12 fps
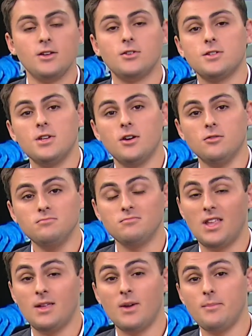just know
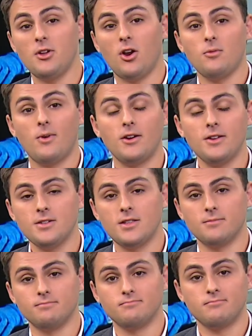it might be hardwired into them.